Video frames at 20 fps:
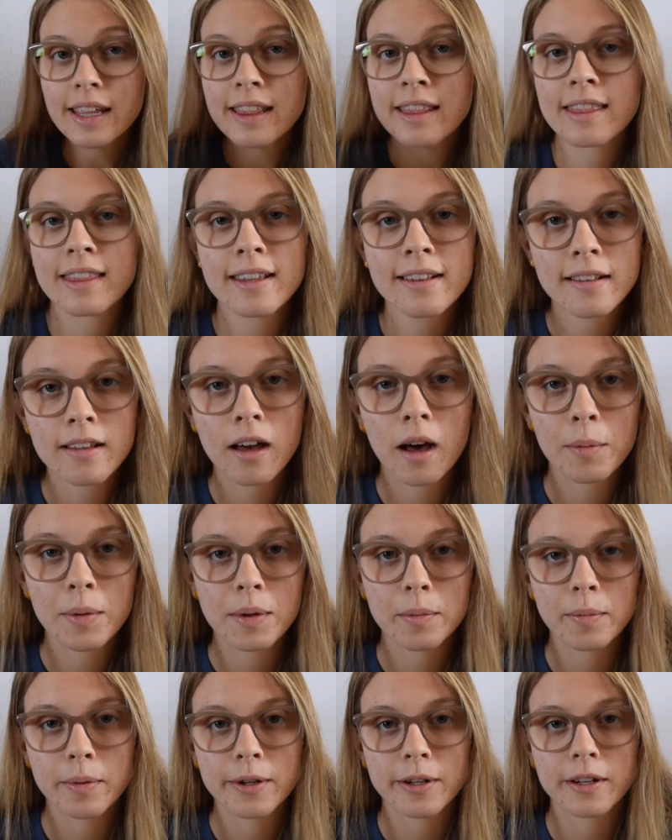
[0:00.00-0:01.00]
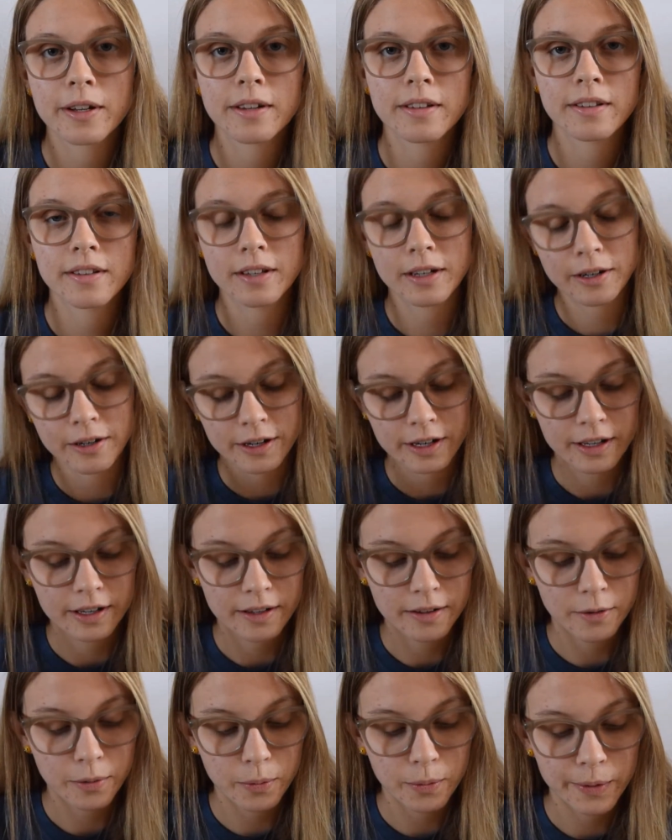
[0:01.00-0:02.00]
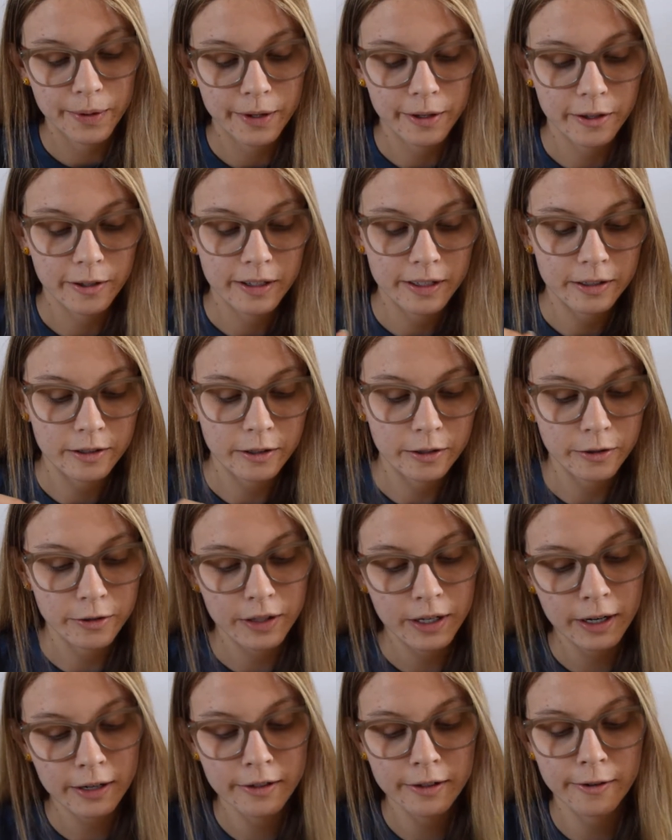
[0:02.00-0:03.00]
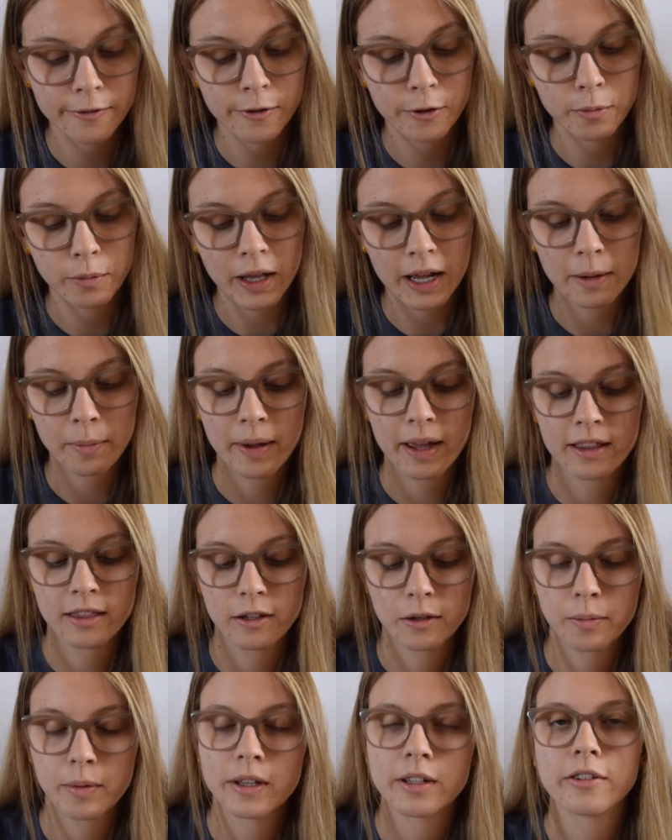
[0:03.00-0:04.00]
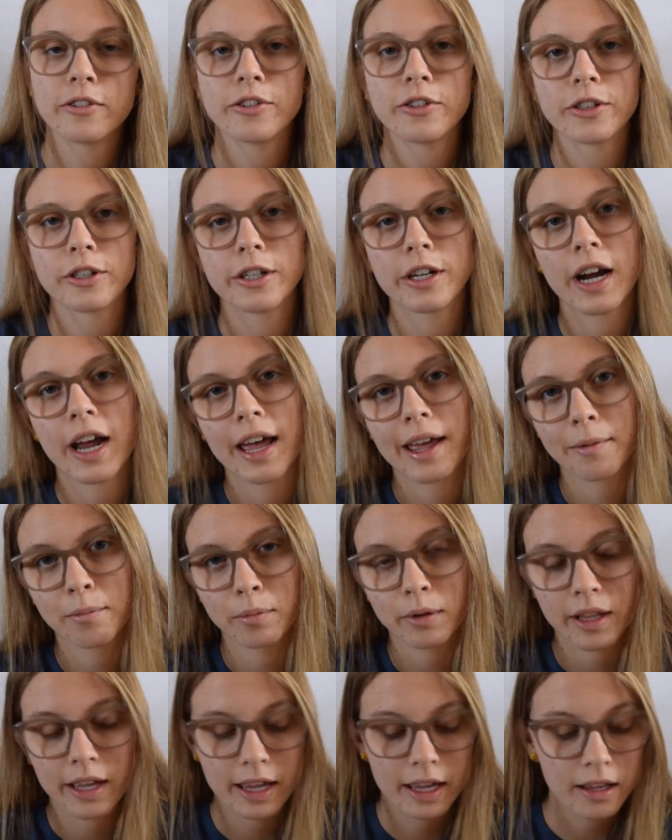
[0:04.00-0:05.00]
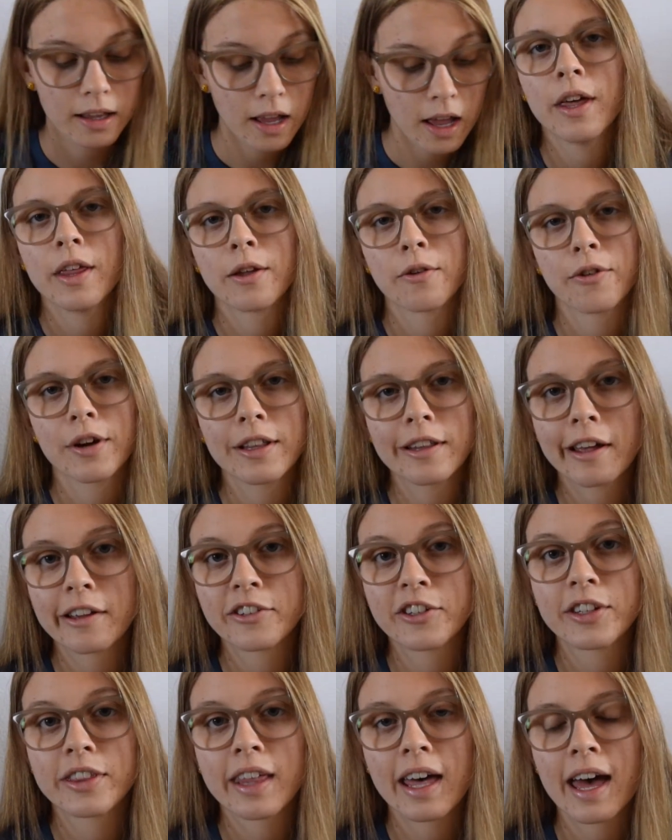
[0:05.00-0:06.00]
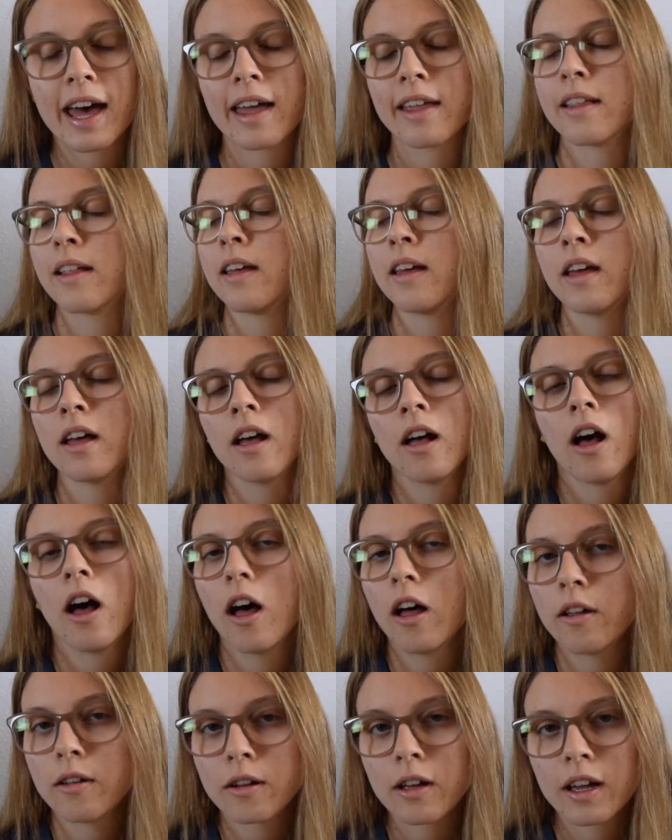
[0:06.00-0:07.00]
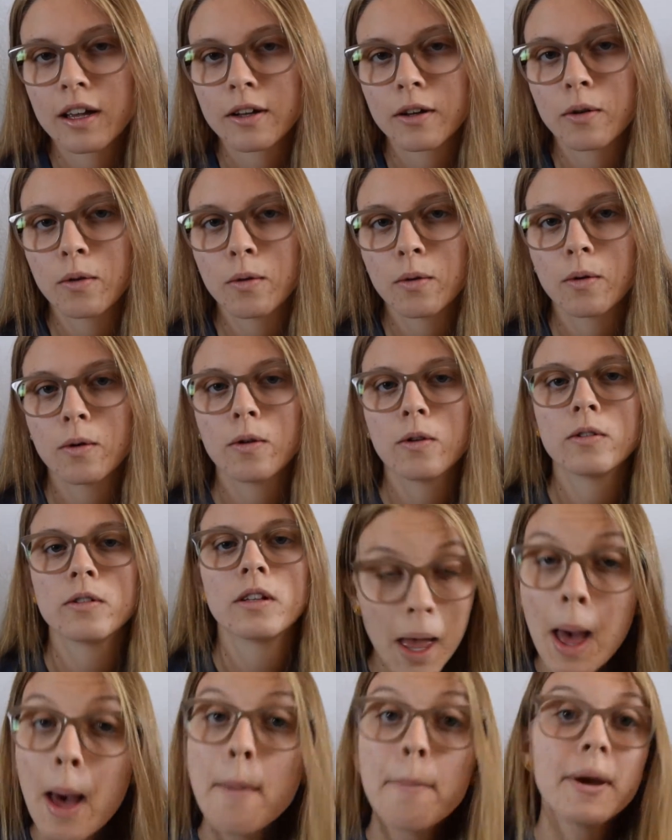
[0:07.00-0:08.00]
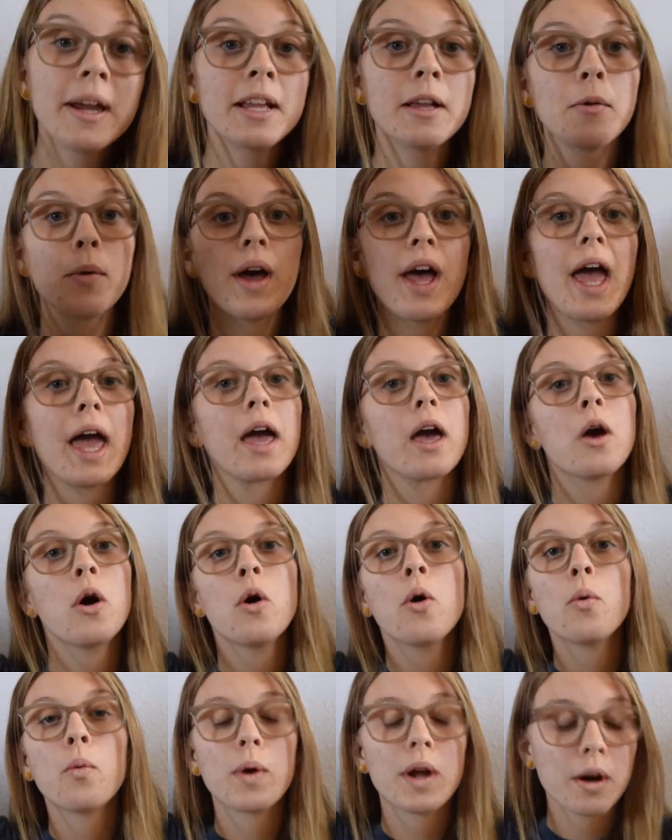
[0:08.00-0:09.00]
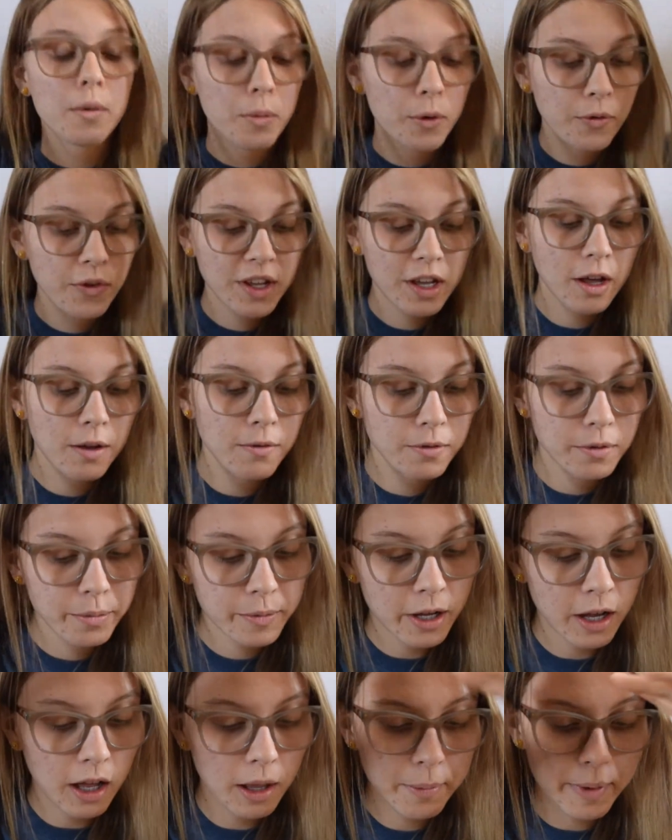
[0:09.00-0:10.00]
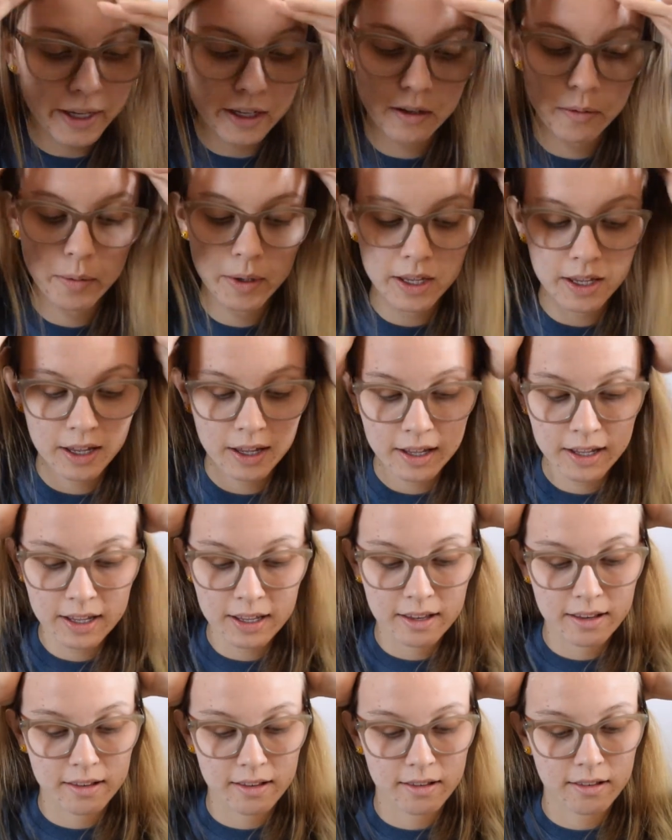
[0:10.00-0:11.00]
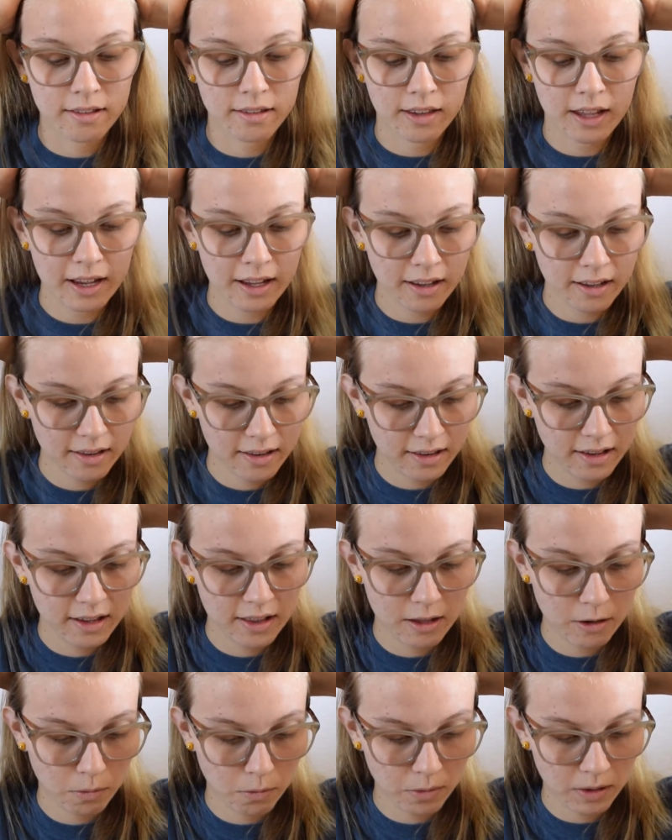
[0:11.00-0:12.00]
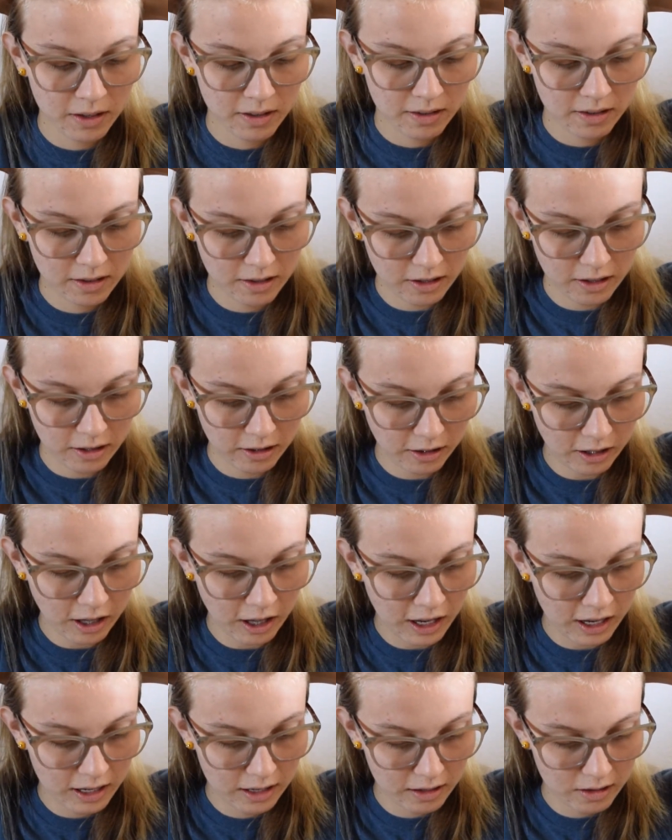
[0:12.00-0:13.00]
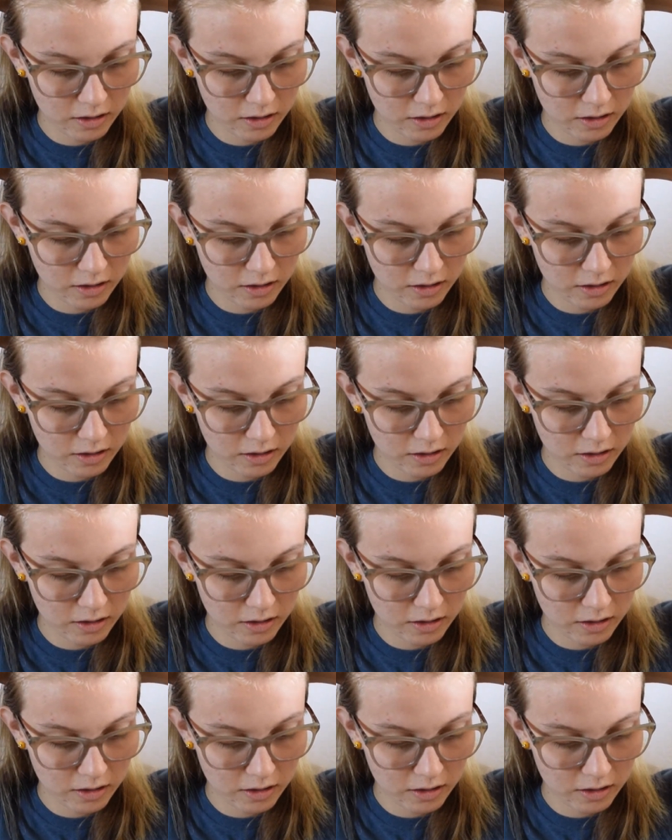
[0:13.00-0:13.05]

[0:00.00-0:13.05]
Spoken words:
This comic book series will include Daredevil, Black Panther, Punisher, and Blade. Relaunching that, all kind of cool. But anyway, we are moving on from comics, because like I said, there wasn't a lot